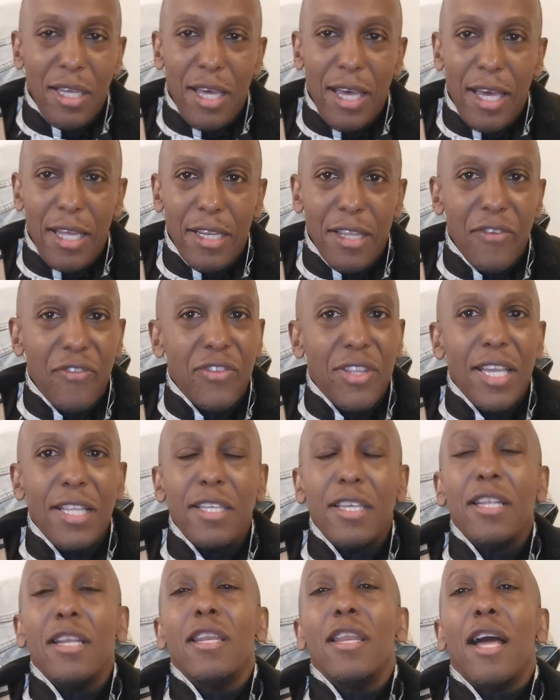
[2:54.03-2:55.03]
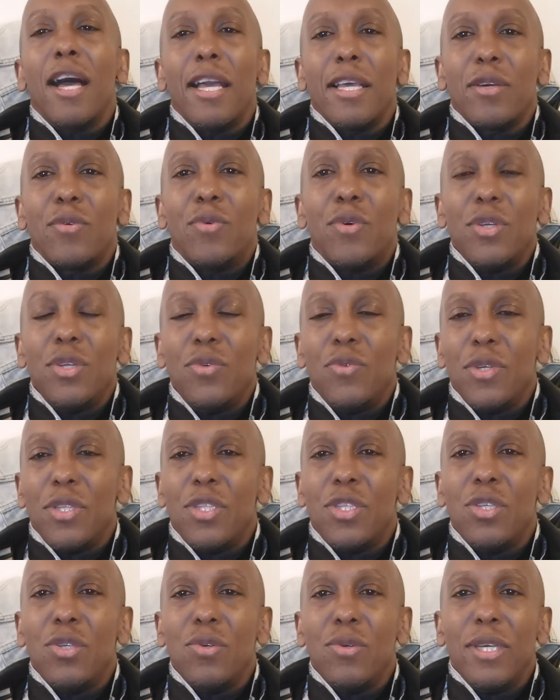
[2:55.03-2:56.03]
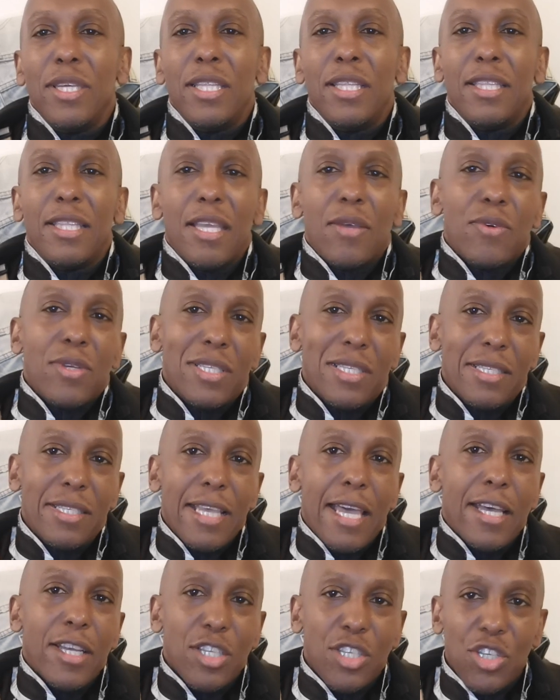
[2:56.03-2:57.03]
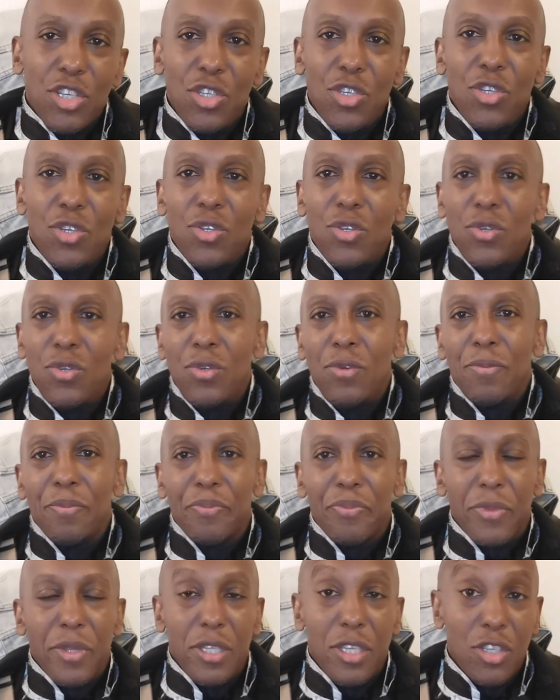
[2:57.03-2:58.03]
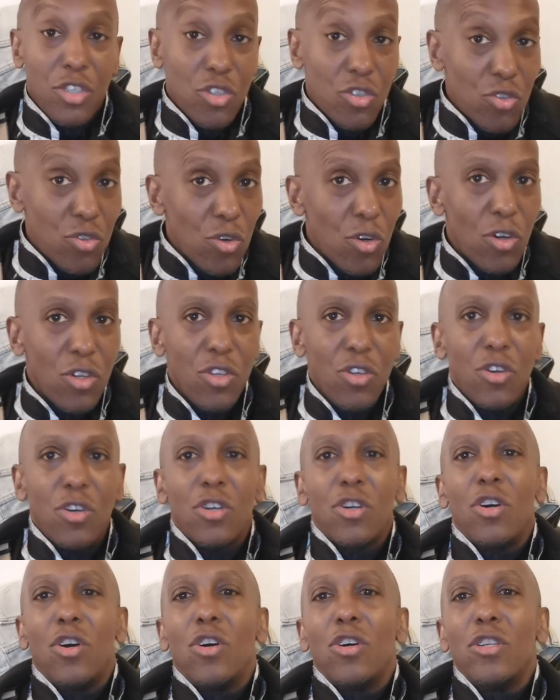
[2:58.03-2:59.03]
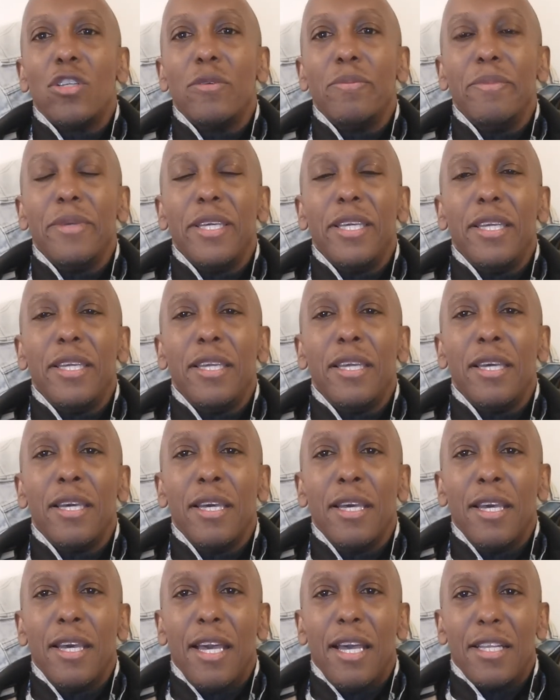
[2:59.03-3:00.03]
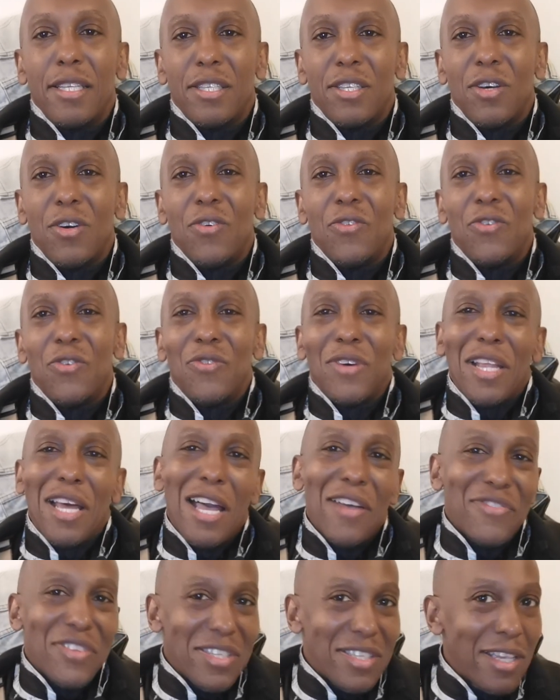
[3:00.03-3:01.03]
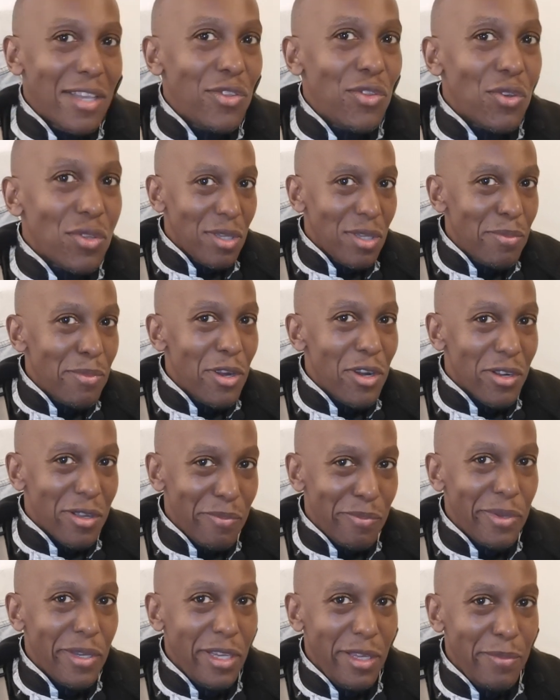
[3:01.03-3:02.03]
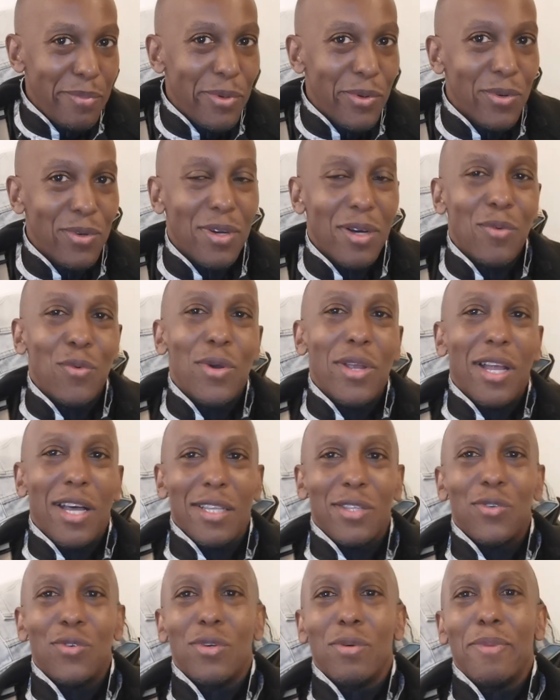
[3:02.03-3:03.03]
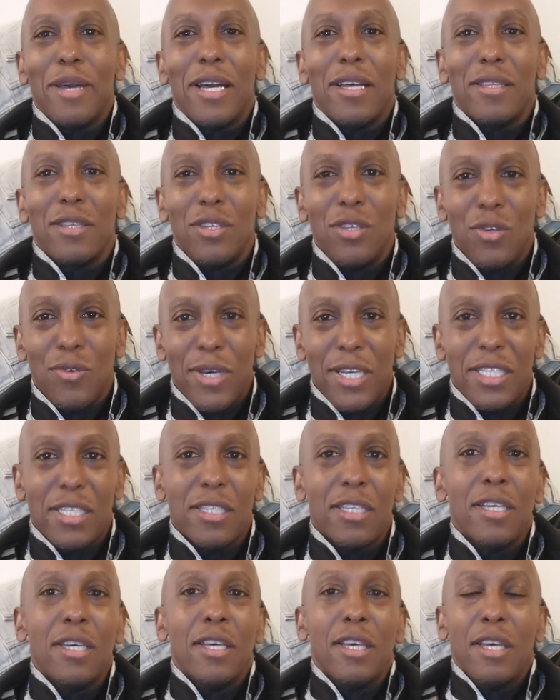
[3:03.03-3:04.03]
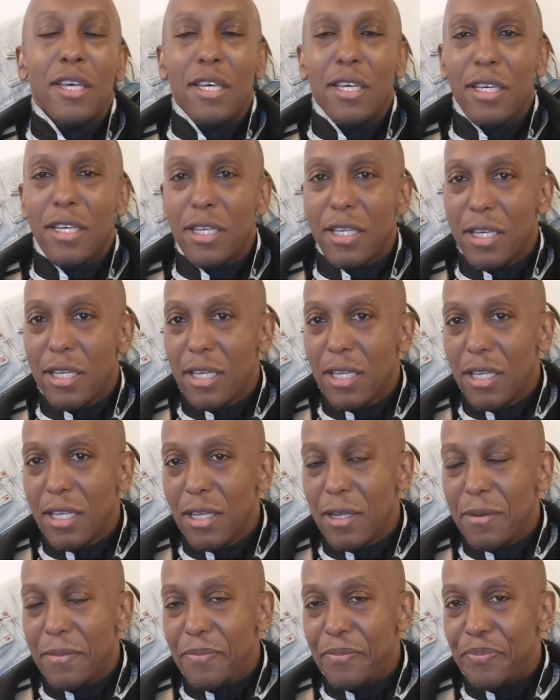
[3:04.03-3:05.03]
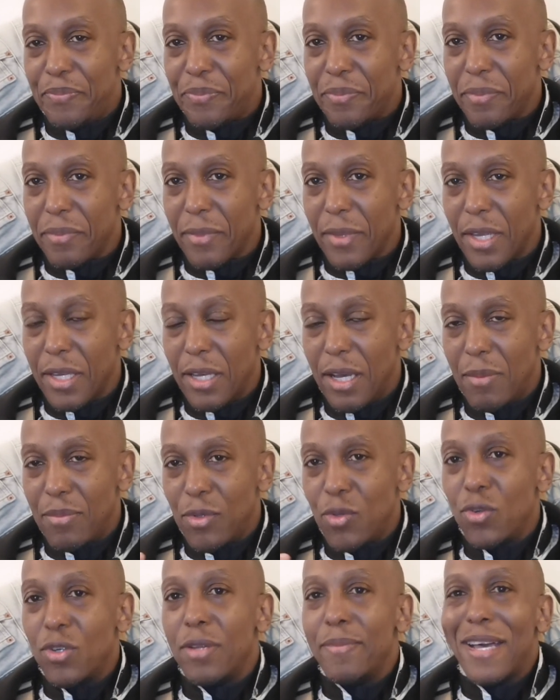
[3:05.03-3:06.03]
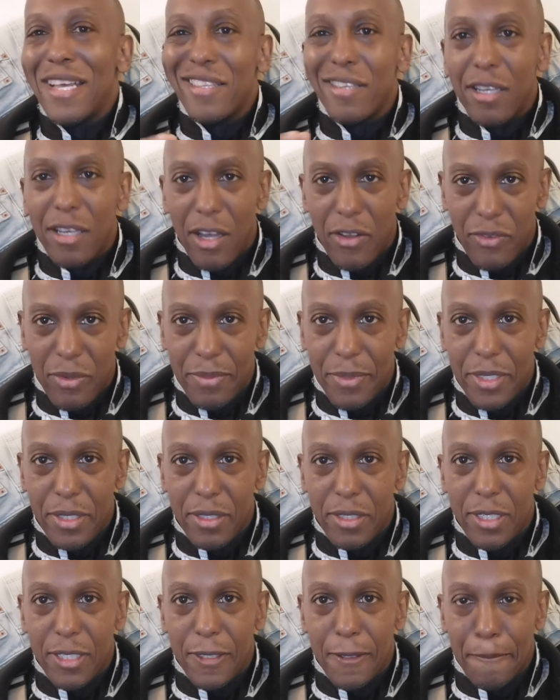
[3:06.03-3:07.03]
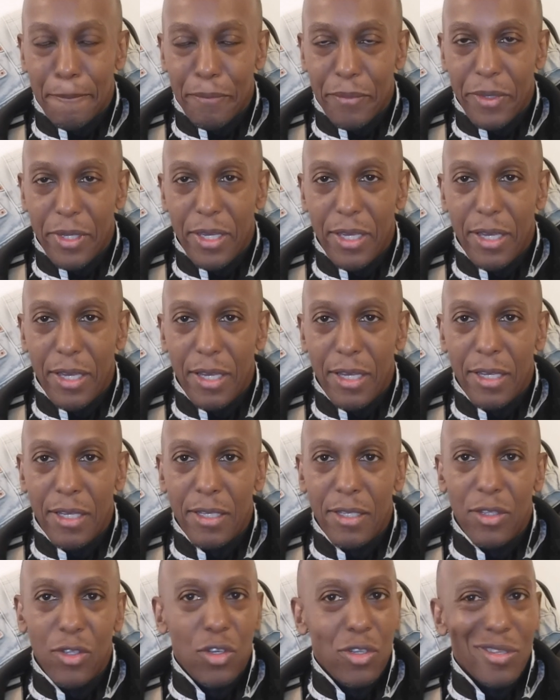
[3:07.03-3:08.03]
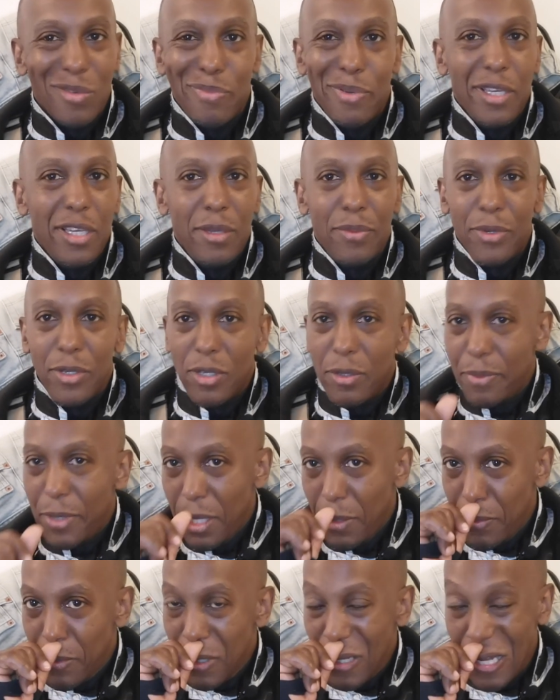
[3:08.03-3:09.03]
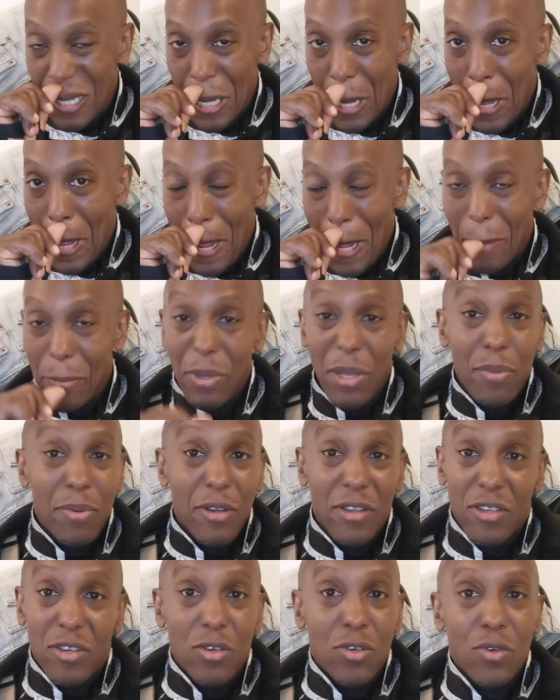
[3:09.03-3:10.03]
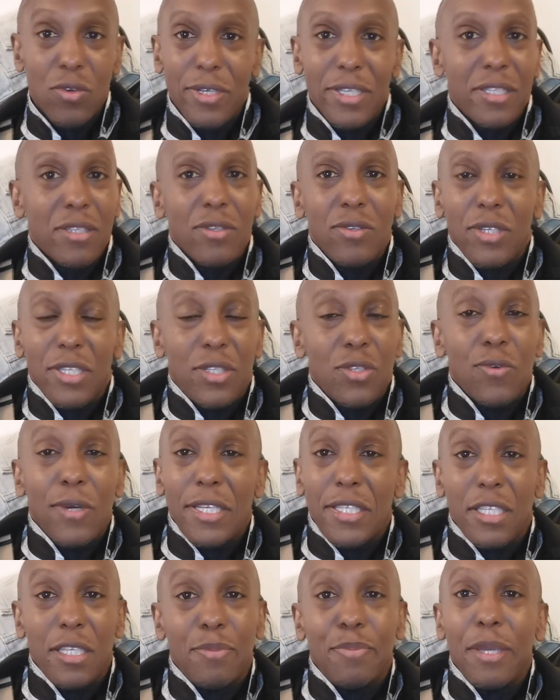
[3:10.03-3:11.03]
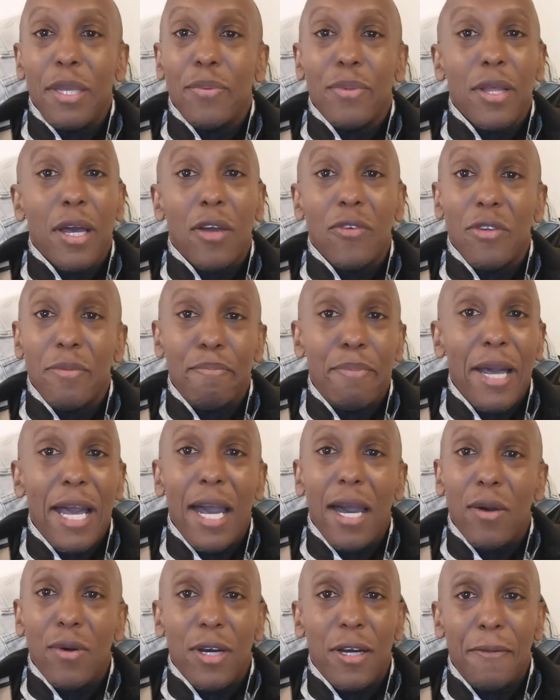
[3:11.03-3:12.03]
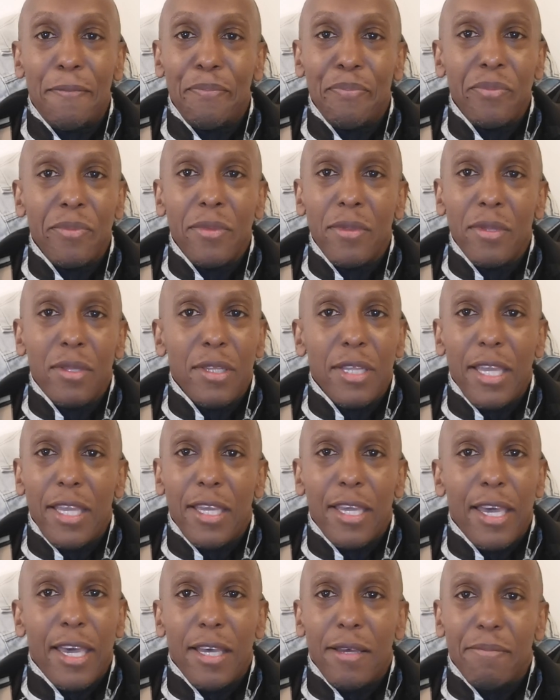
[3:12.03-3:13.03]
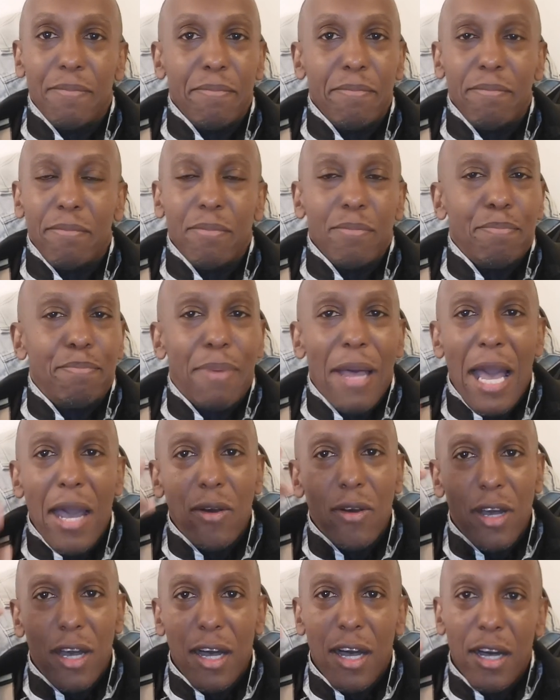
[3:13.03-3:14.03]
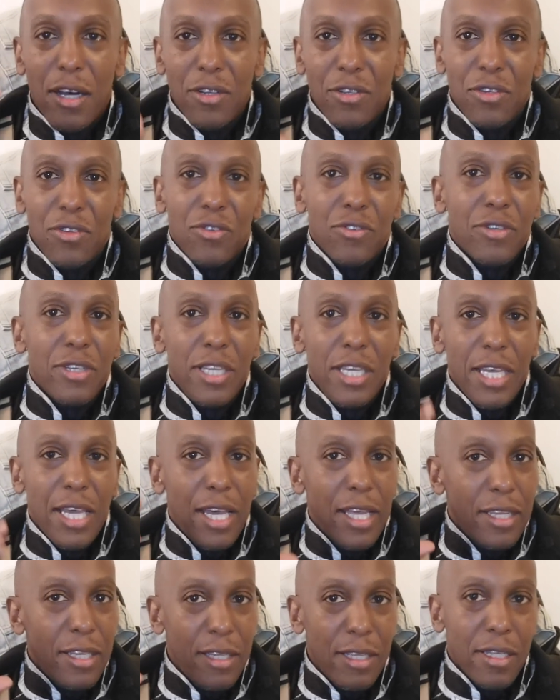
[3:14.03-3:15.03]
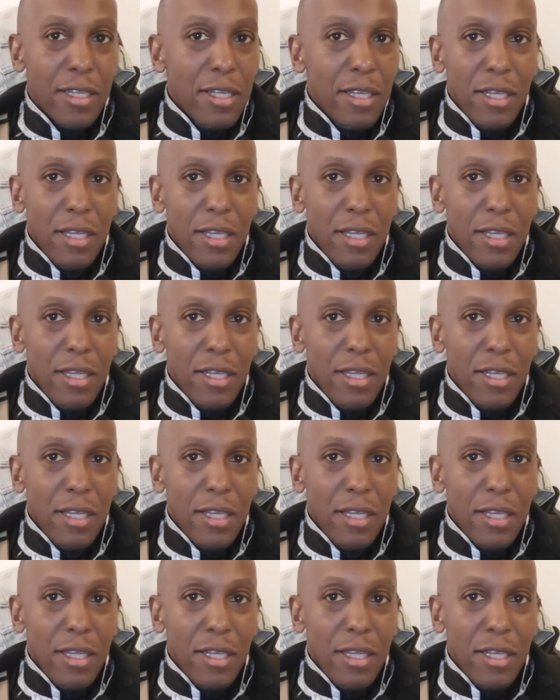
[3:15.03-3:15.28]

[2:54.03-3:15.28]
And if they didn't like what you were doing, they would sanction you, destroy your economy, and so forth. And I have to say, the American people. When I talk about the US, I'm talking about the government. Yeah, not the people. The people are cool. It's always these people that are in power. They get power hungry and